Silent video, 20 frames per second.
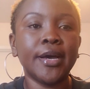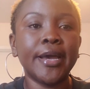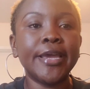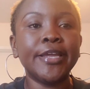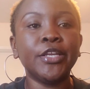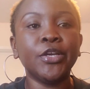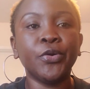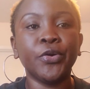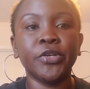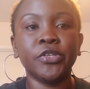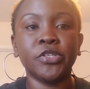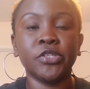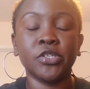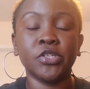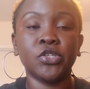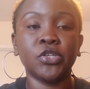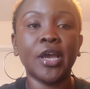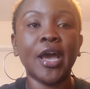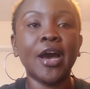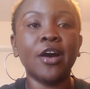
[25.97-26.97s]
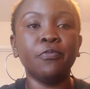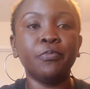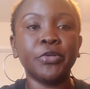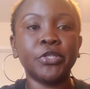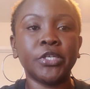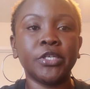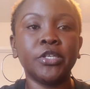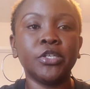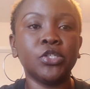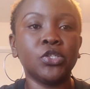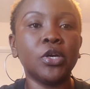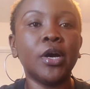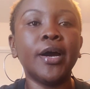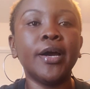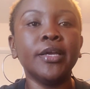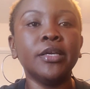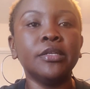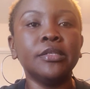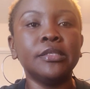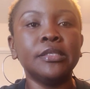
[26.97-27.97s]
Any questions that you have pertaining to
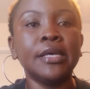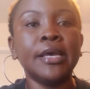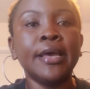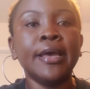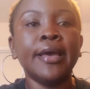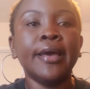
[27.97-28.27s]
IELTs,